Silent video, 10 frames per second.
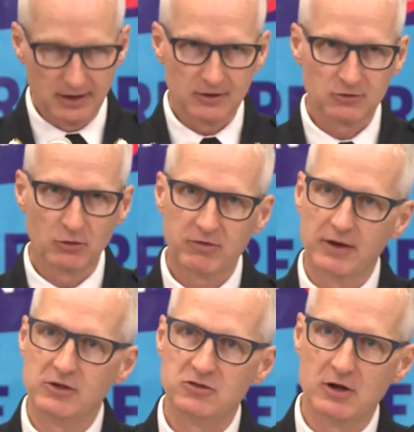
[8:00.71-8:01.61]
So far
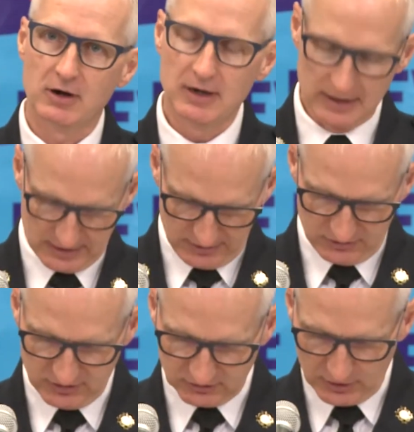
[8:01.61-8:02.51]
this year,
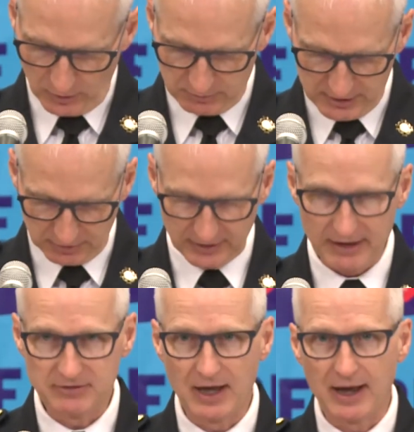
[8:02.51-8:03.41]
61 people
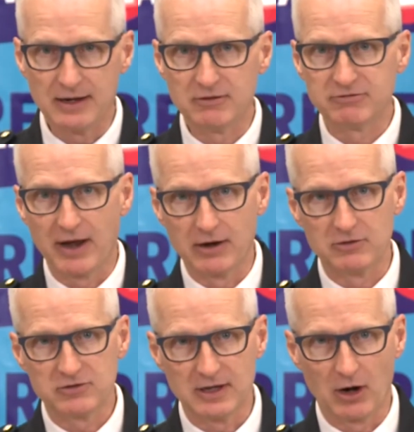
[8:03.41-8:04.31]
have died in
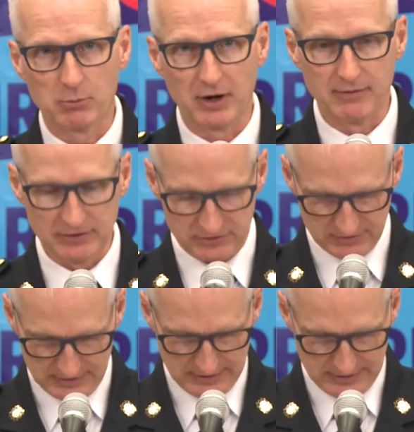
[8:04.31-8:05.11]
fires in our province.